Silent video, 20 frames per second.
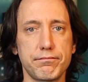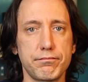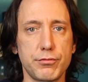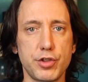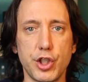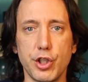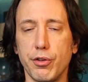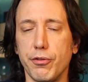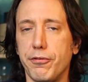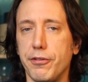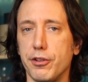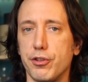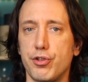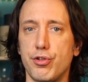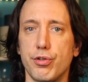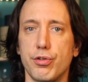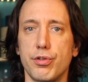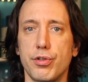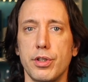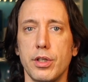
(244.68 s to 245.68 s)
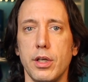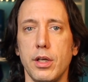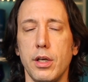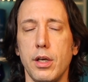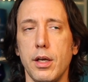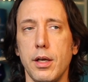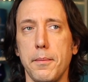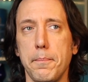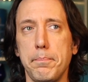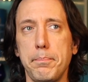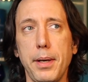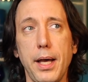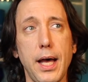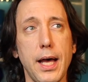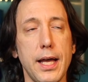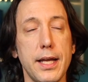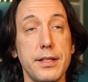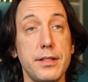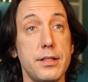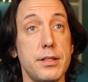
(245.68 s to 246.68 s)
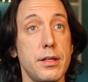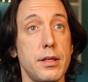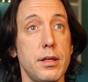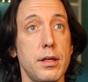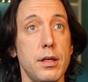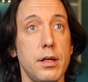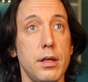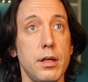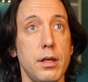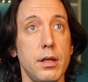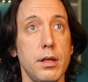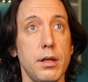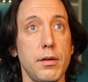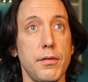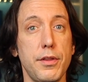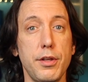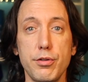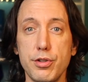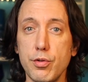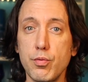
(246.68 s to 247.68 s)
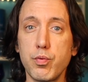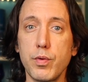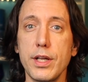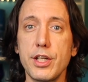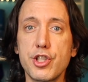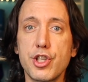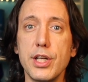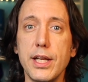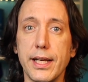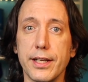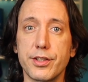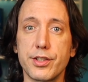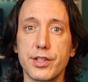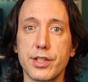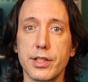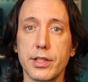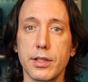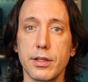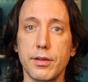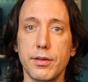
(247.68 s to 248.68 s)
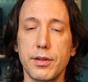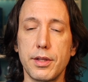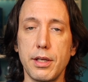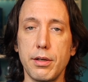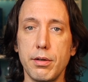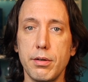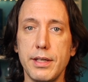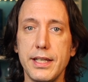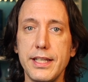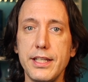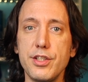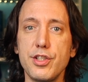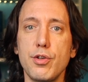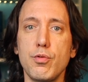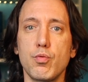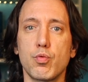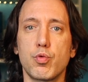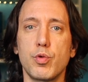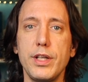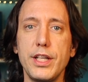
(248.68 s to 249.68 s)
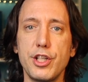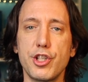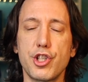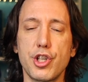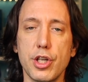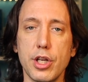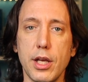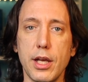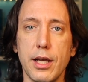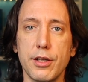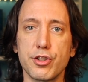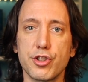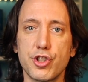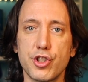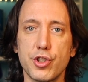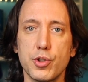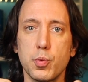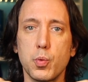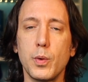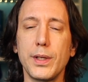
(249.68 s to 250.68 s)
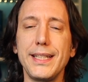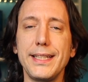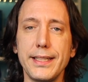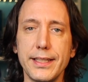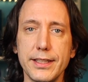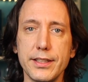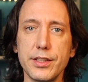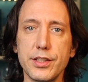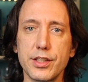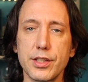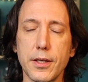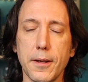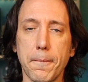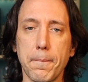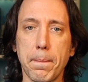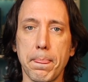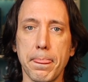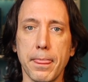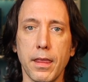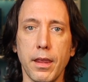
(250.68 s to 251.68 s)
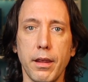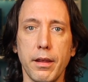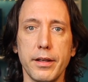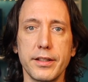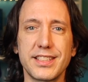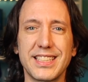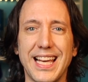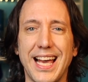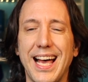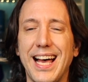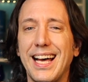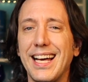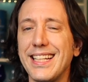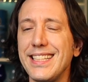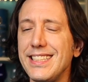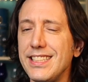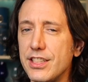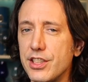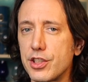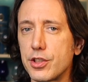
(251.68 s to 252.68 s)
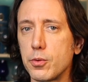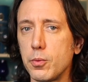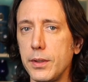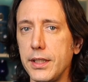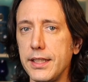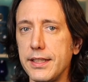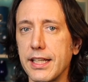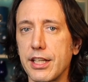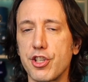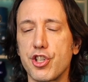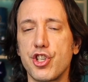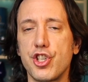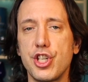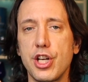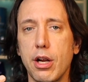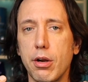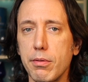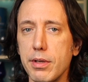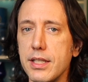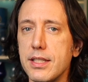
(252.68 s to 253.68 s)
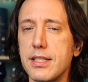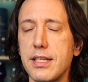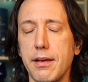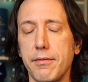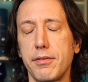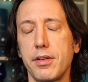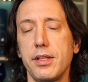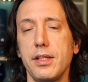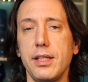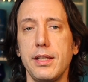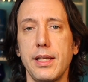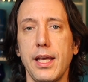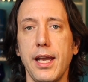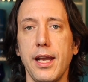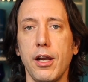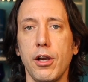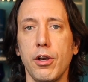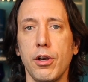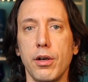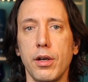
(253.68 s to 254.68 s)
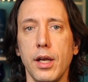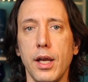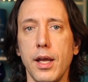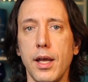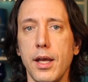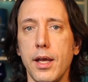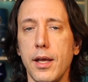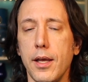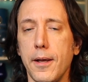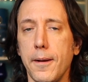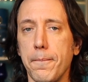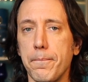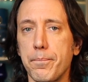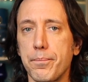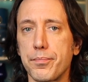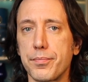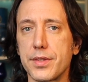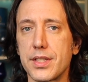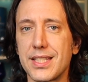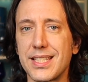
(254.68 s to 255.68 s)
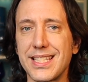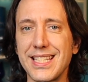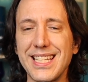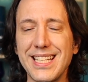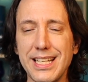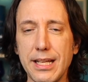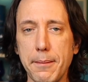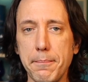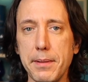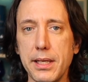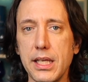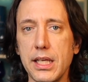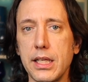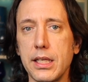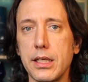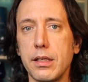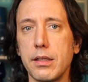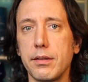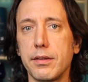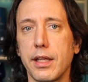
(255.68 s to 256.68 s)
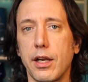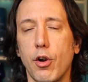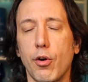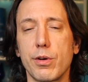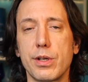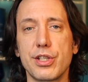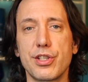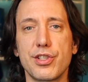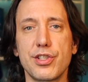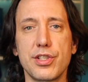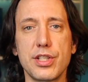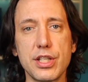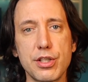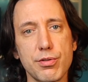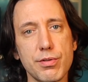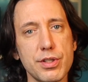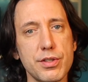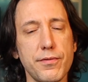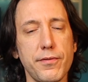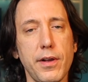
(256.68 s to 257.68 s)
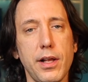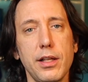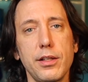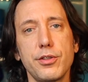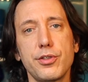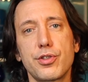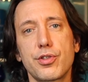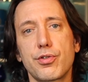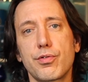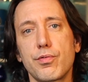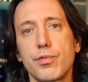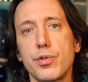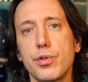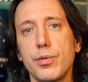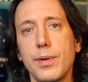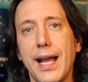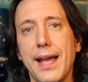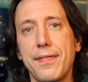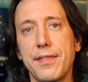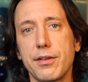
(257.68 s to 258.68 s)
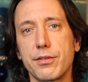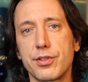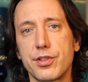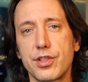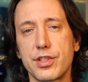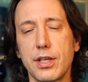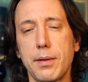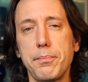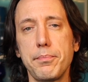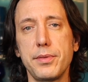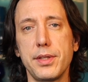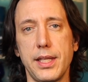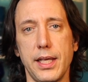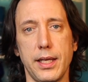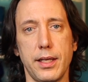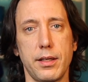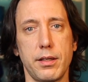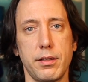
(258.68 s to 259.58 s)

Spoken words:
chill filtered, but there's a richness. There is a rich sweetness. It's a honey sweet. That sherry's definitely there. Cinnamon, that orange citrus follows through, and there's something